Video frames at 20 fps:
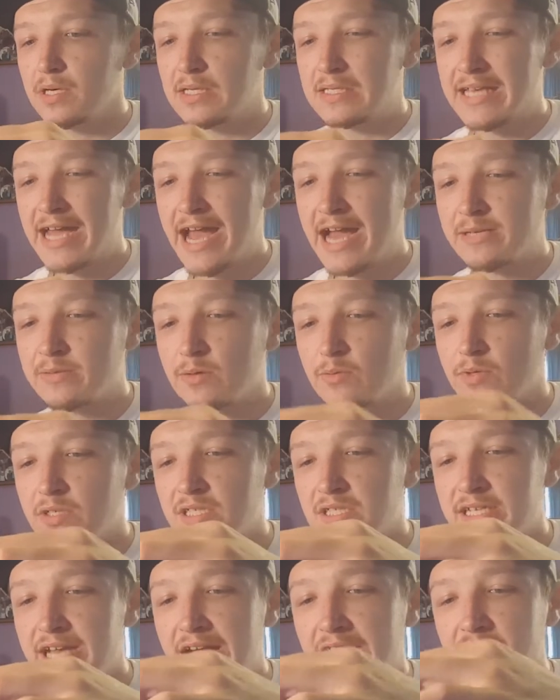attachment,
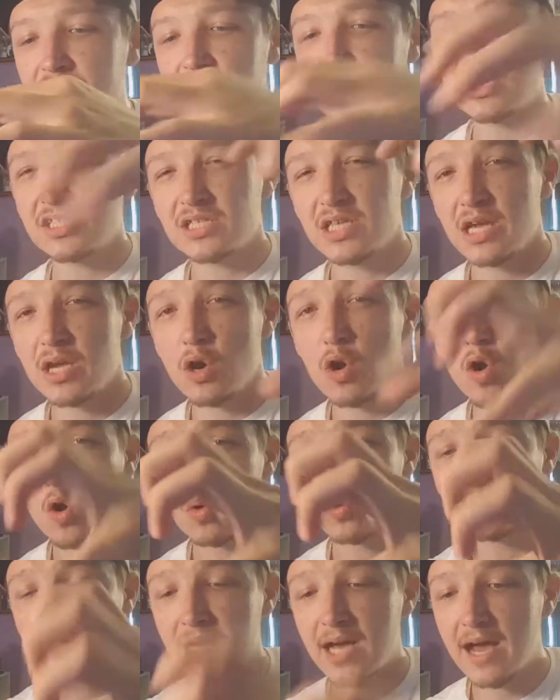which is actually just a
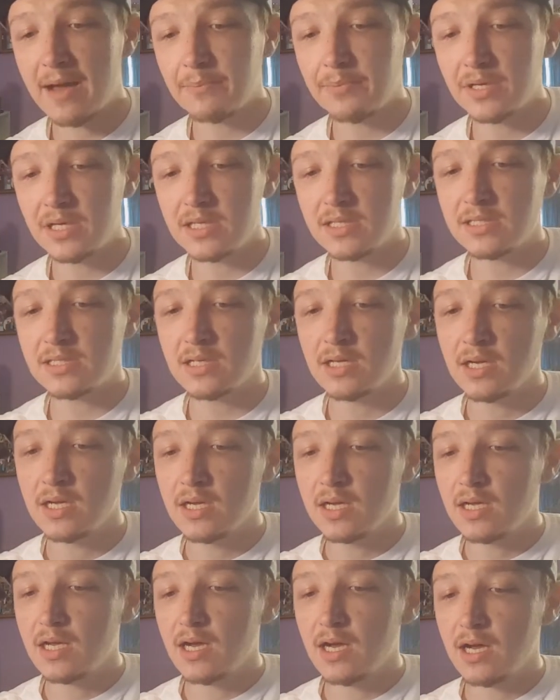whole top piece.
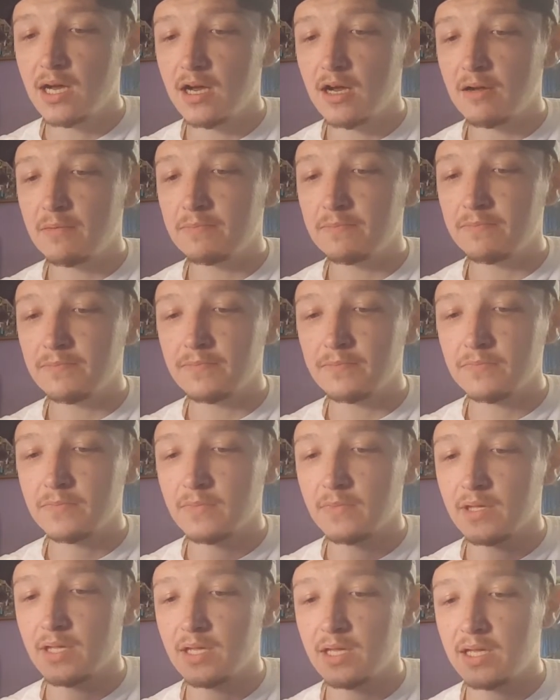
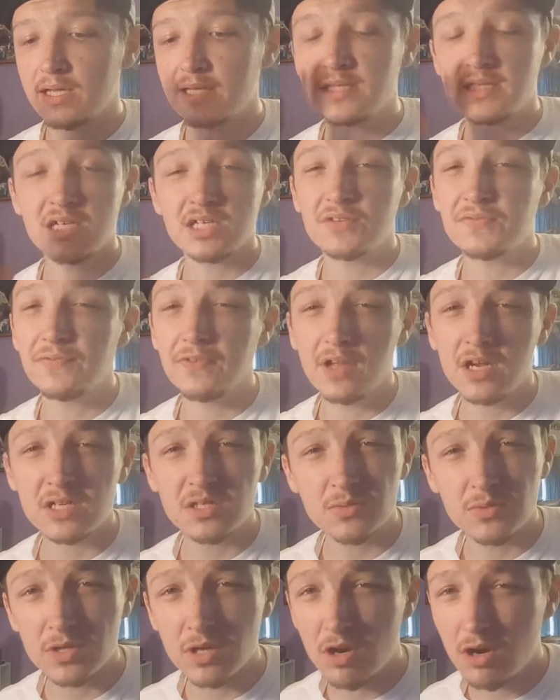It sits
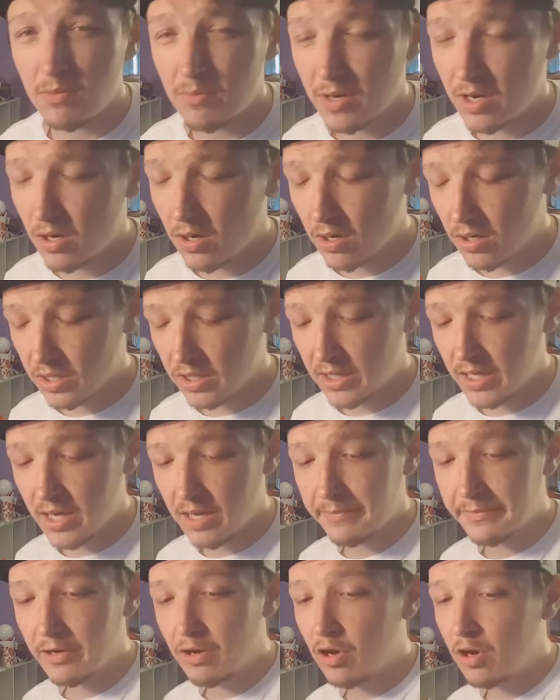flush with all my
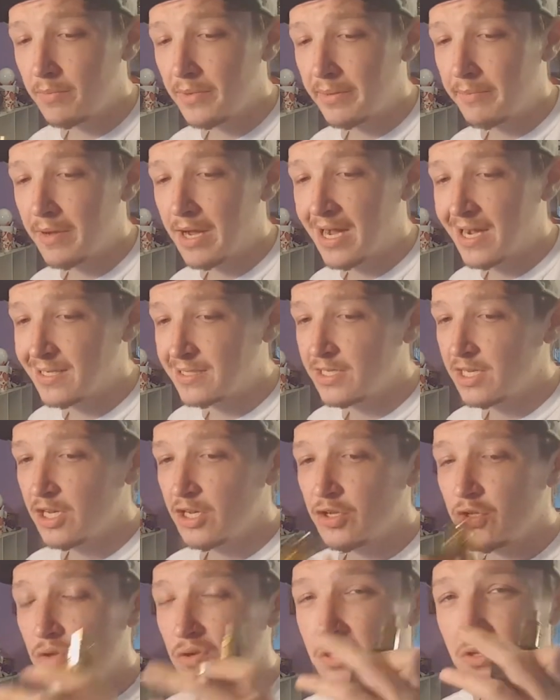all my mods.
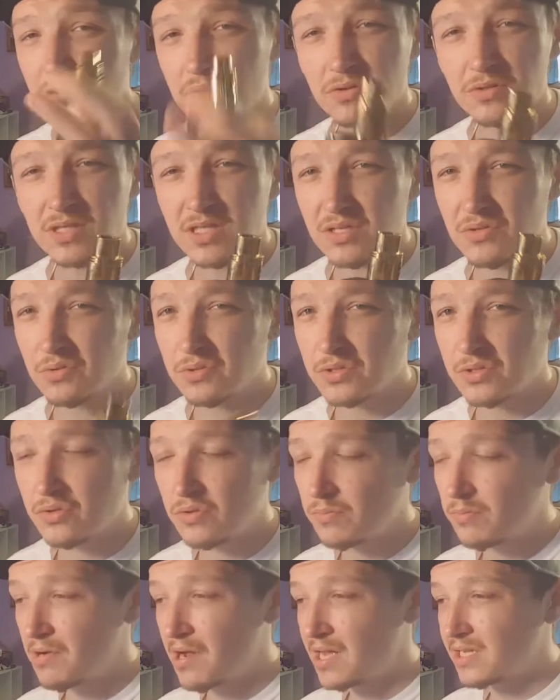You can use this on
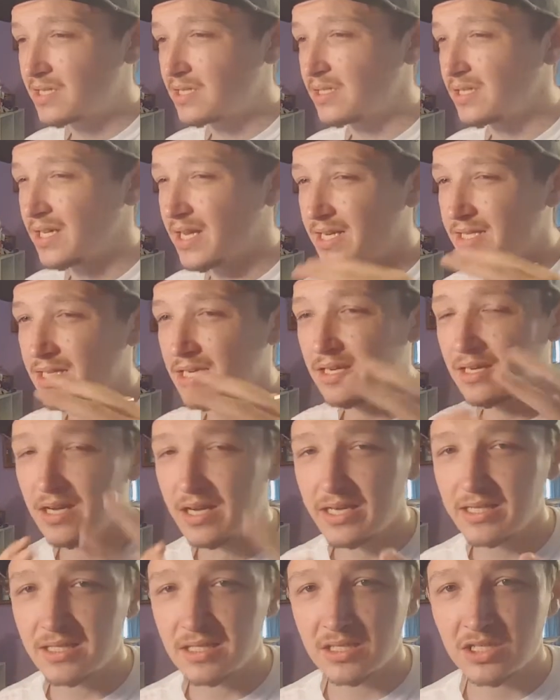tube mods because it has a
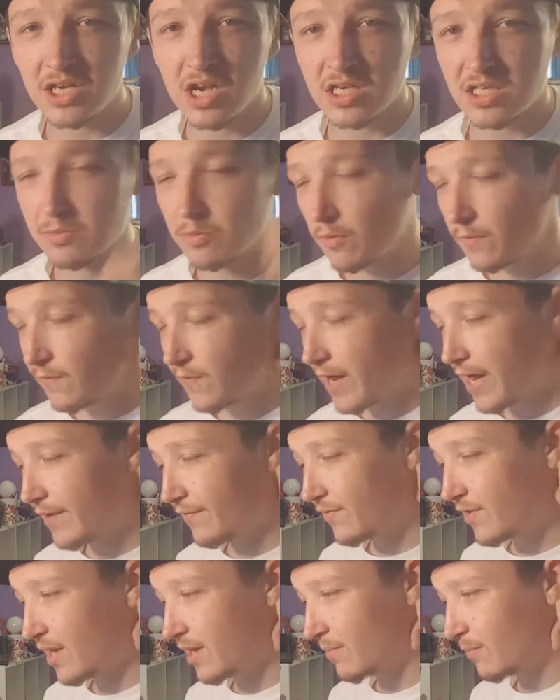nice adjustable
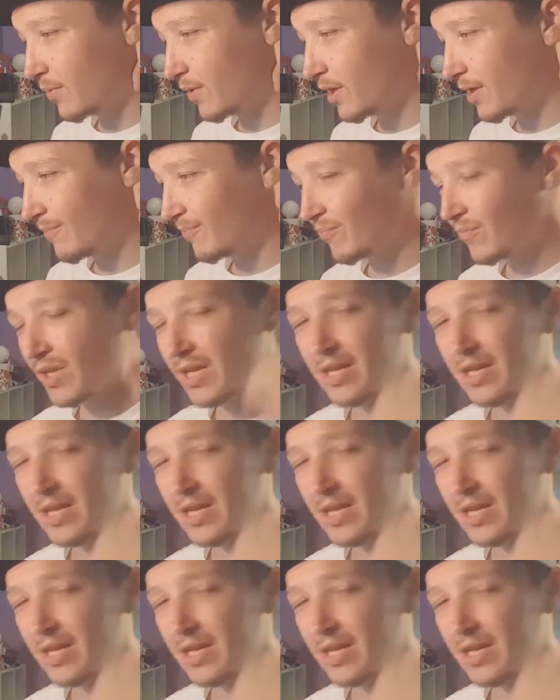510 pin.